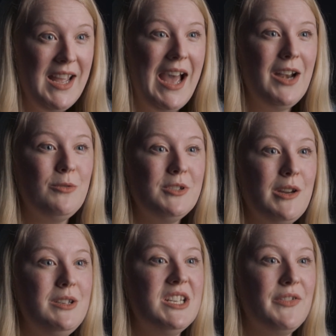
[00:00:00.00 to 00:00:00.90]
and also
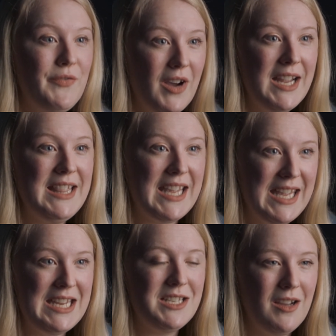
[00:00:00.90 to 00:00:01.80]
define the
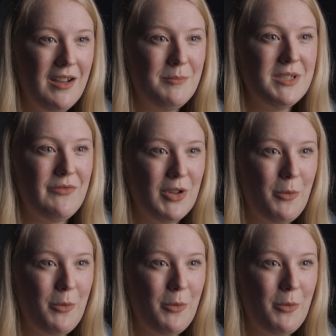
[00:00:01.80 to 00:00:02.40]
key terms of the